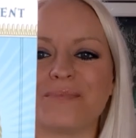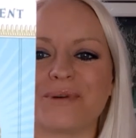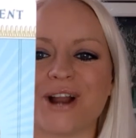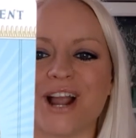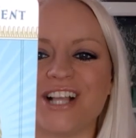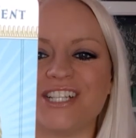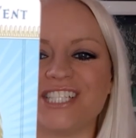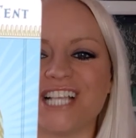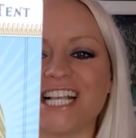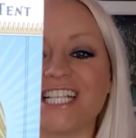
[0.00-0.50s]

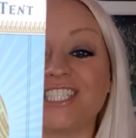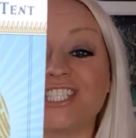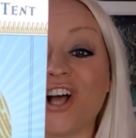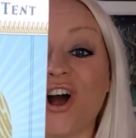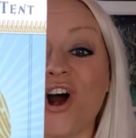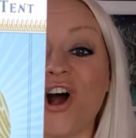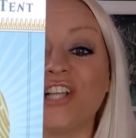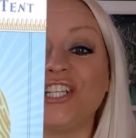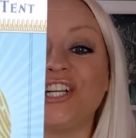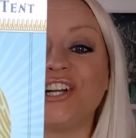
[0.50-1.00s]
projects
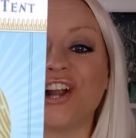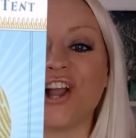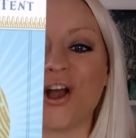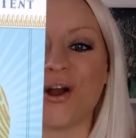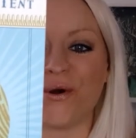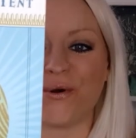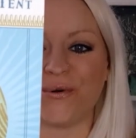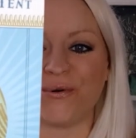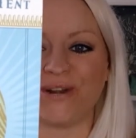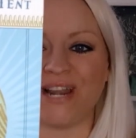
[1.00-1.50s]
on your
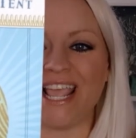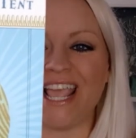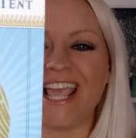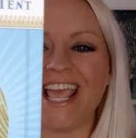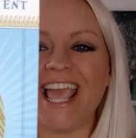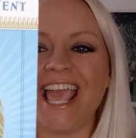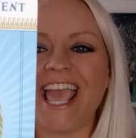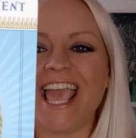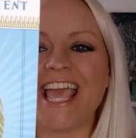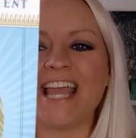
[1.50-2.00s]
own
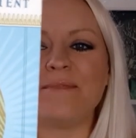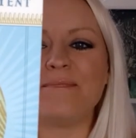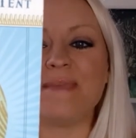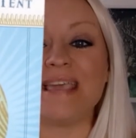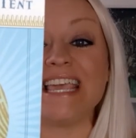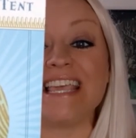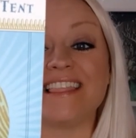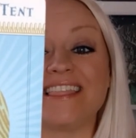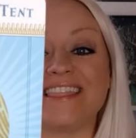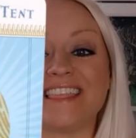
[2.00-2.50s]
and
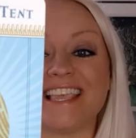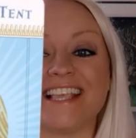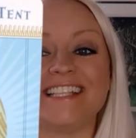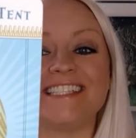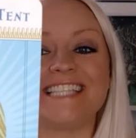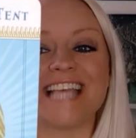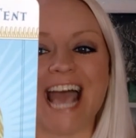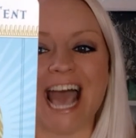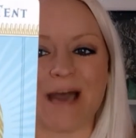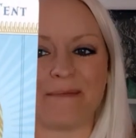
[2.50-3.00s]
make
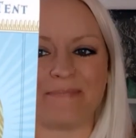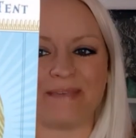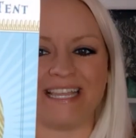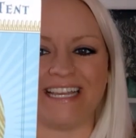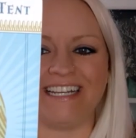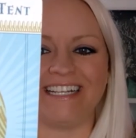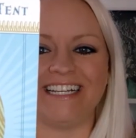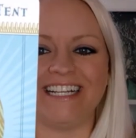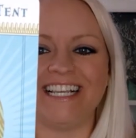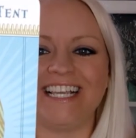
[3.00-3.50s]
things
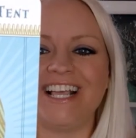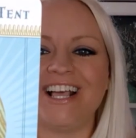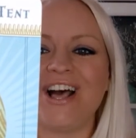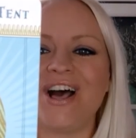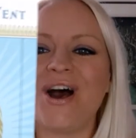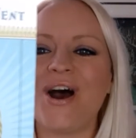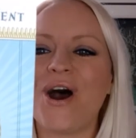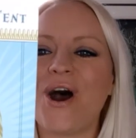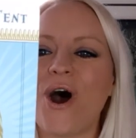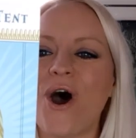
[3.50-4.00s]
happen.
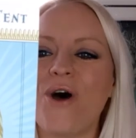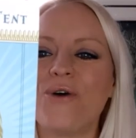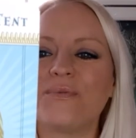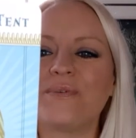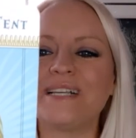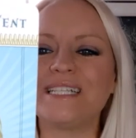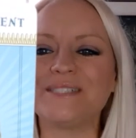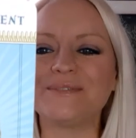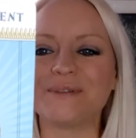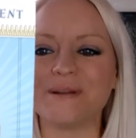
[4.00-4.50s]

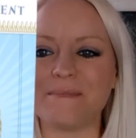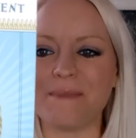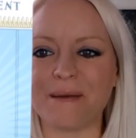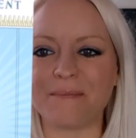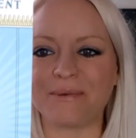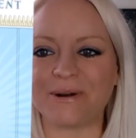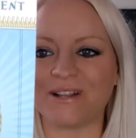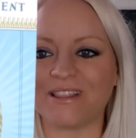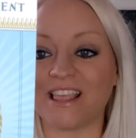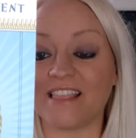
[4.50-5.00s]
Always
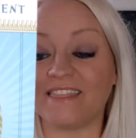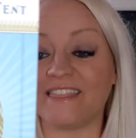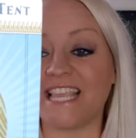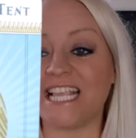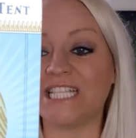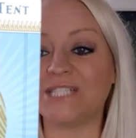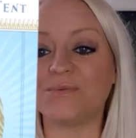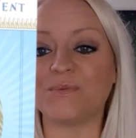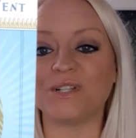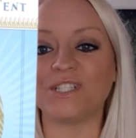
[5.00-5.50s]
remember that
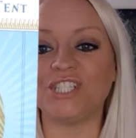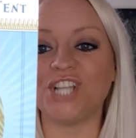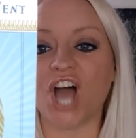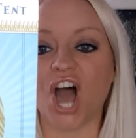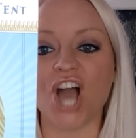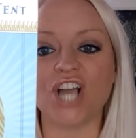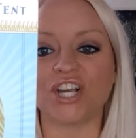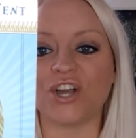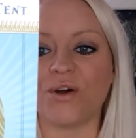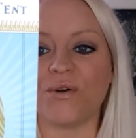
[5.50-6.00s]
things will
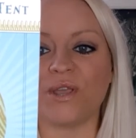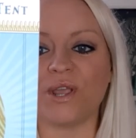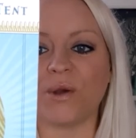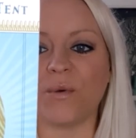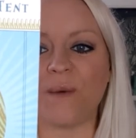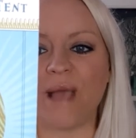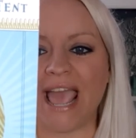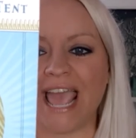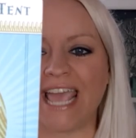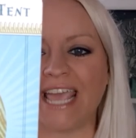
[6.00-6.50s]
not go your
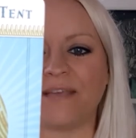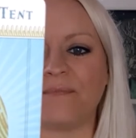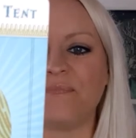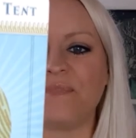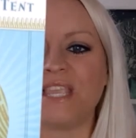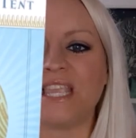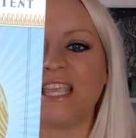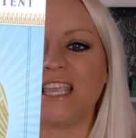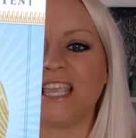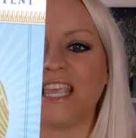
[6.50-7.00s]
way
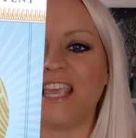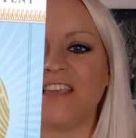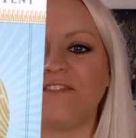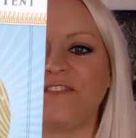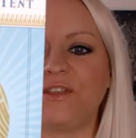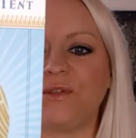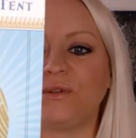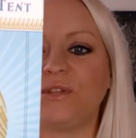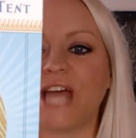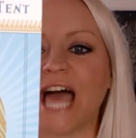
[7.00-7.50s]

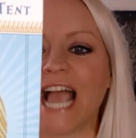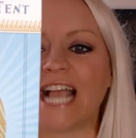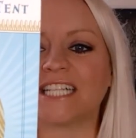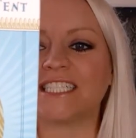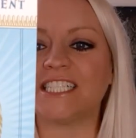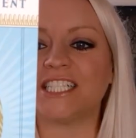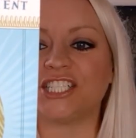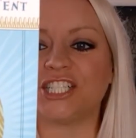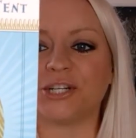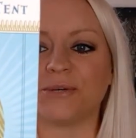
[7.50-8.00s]
if you
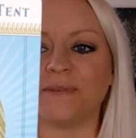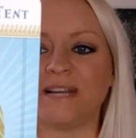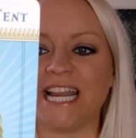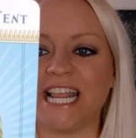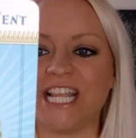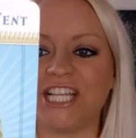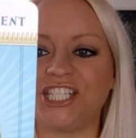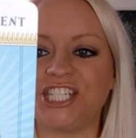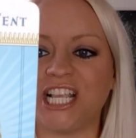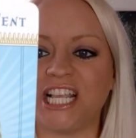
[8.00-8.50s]
lack
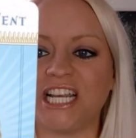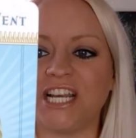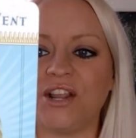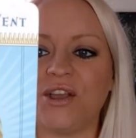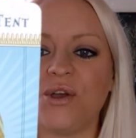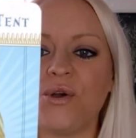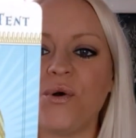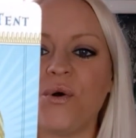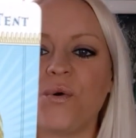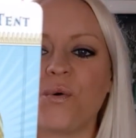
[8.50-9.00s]

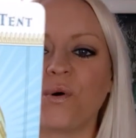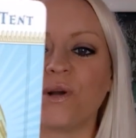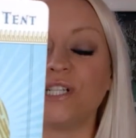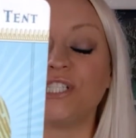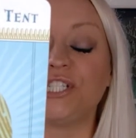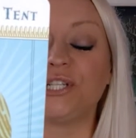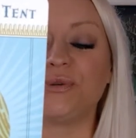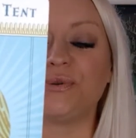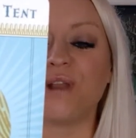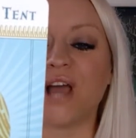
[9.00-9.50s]
determination or
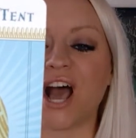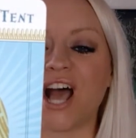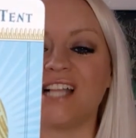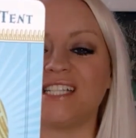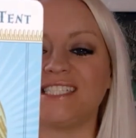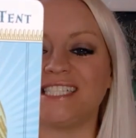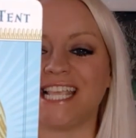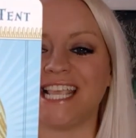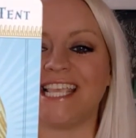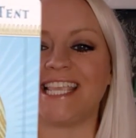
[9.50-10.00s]
do
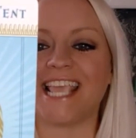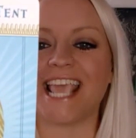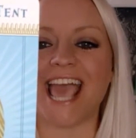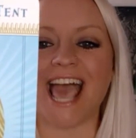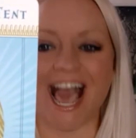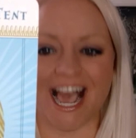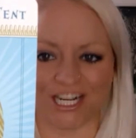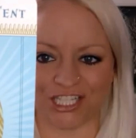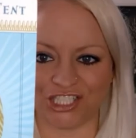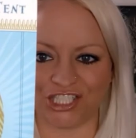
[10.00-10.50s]
not take
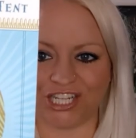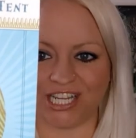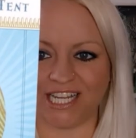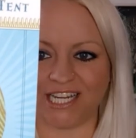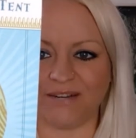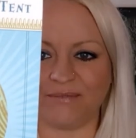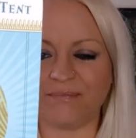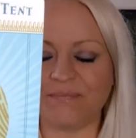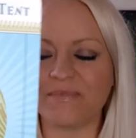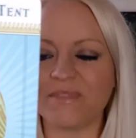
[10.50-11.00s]

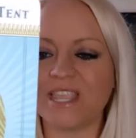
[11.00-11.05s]
action.